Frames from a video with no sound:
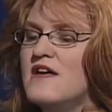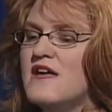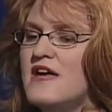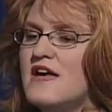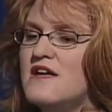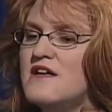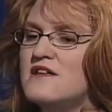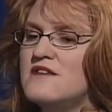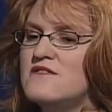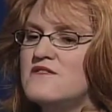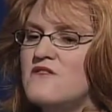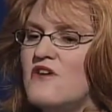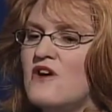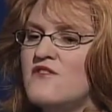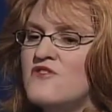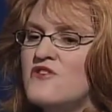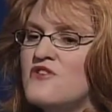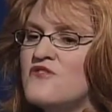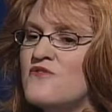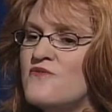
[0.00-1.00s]
And on
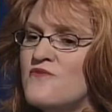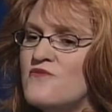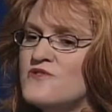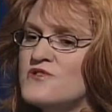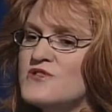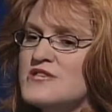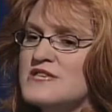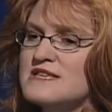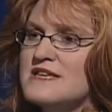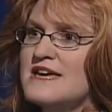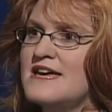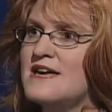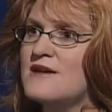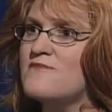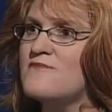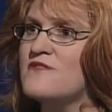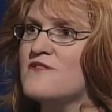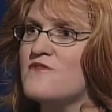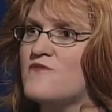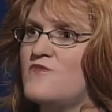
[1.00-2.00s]
the university
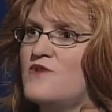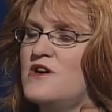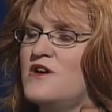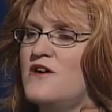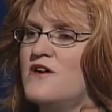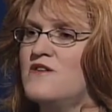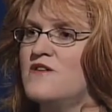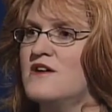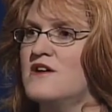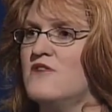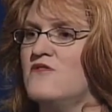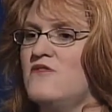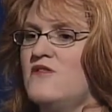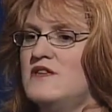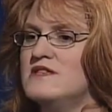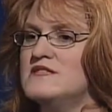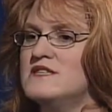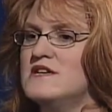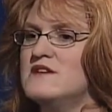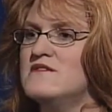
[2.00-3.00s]
campus, we are
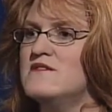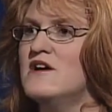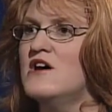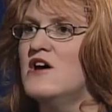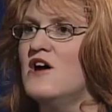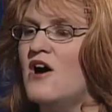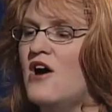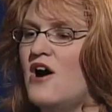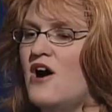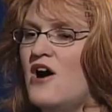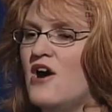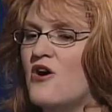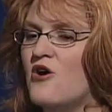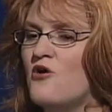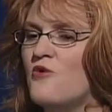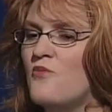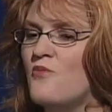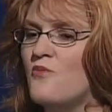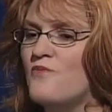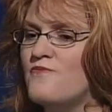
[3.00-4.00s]
increasing
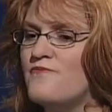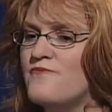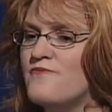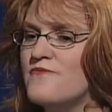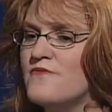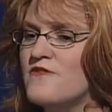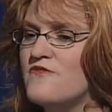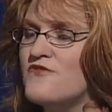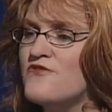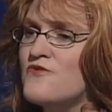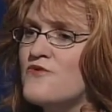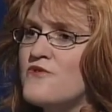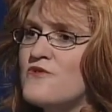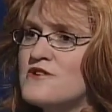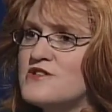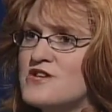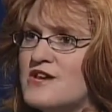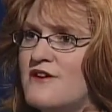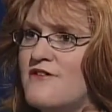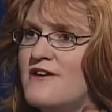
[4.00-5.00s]
our
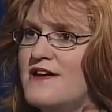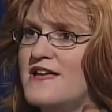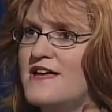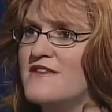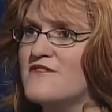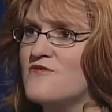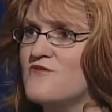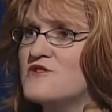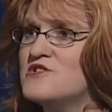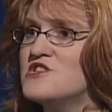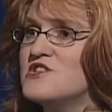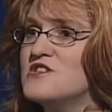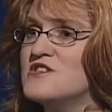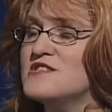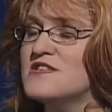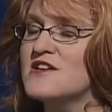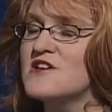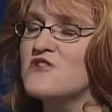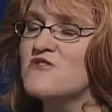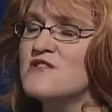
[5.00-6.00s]
storage areas, which is
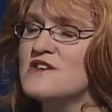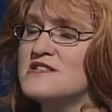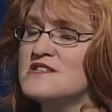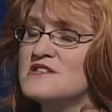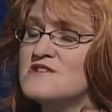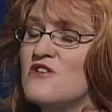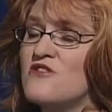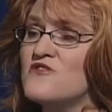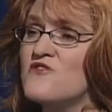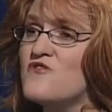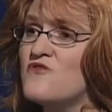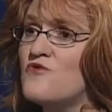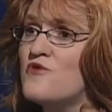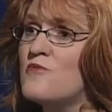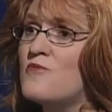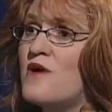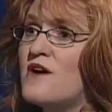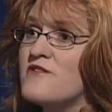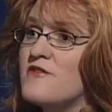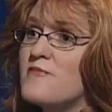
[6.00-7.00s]
increasing our
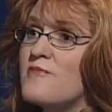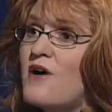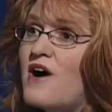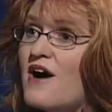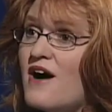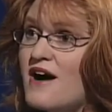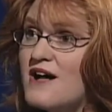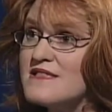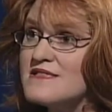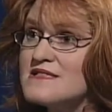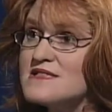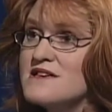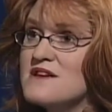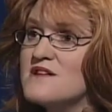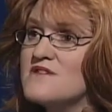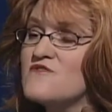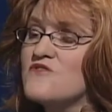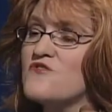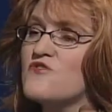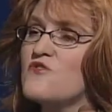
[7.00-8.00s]
stormwater ponds
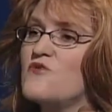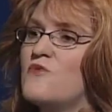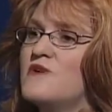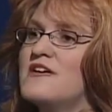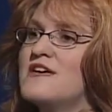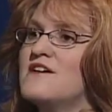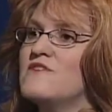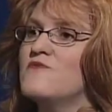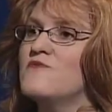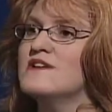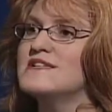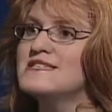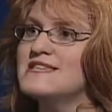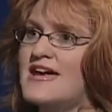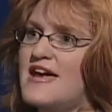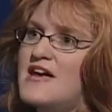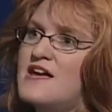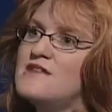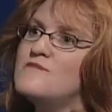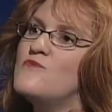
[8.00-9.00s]
so that we can
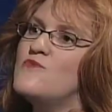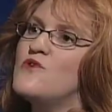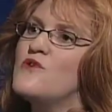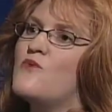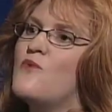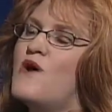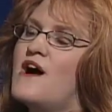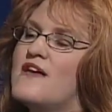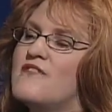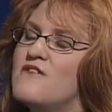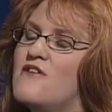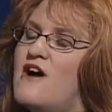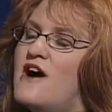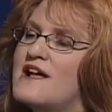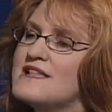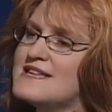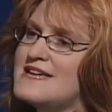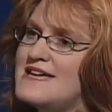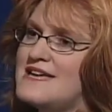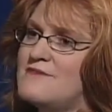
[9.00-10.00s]
retain more water
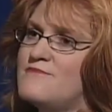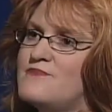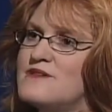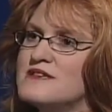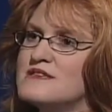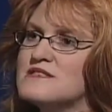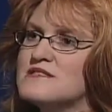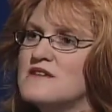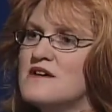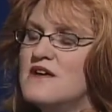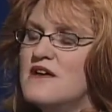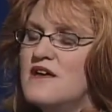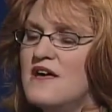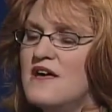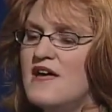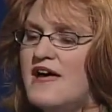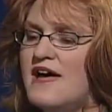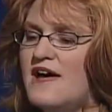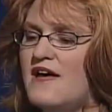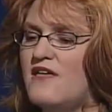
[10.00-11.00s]
on campus
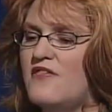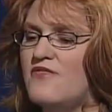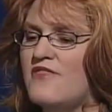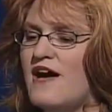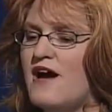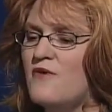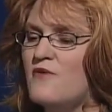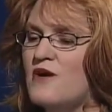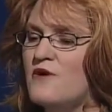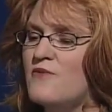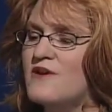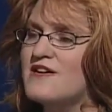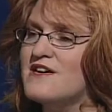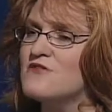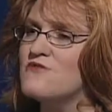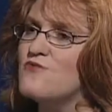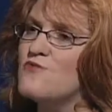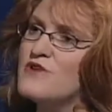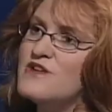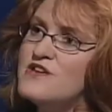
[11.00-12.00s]
and that way we
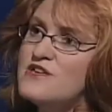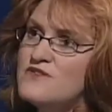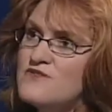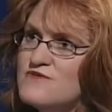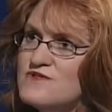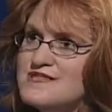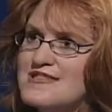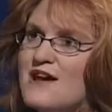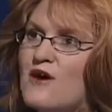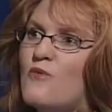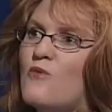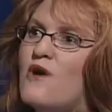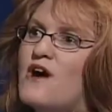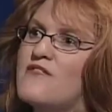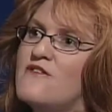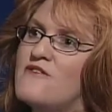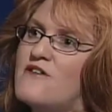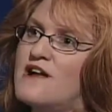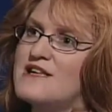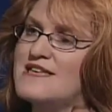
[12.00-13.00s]
can reuse that
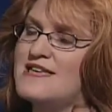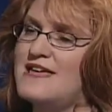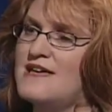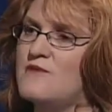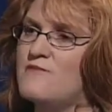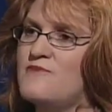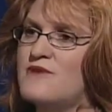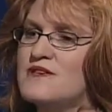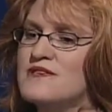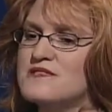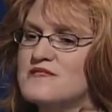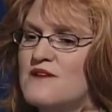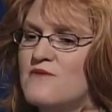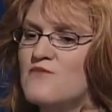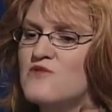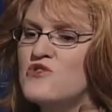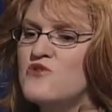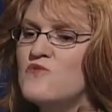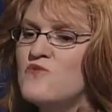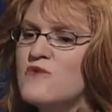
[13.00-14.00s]
water on campus. And
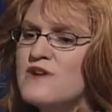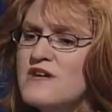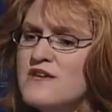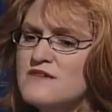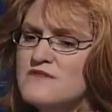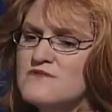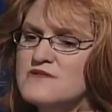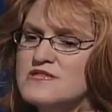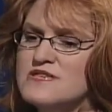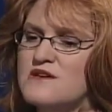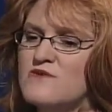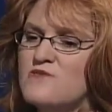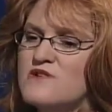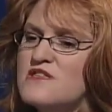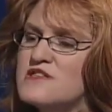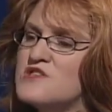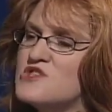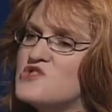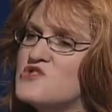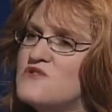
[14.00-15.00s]
when you reuse it, what
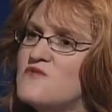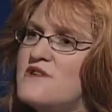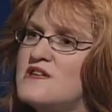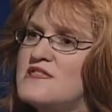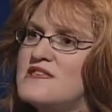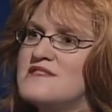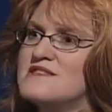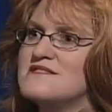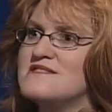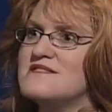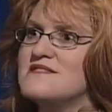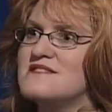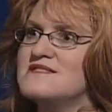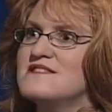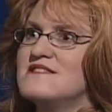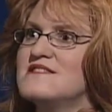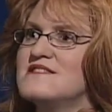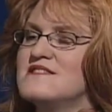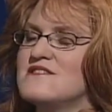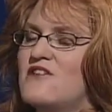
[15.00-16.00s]
it's doing is, is
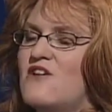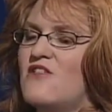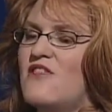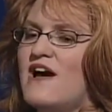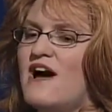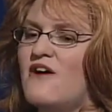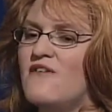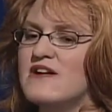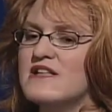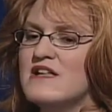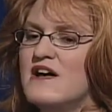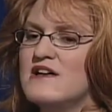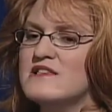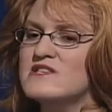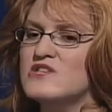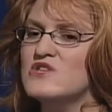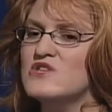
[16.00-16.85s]
it's allowing us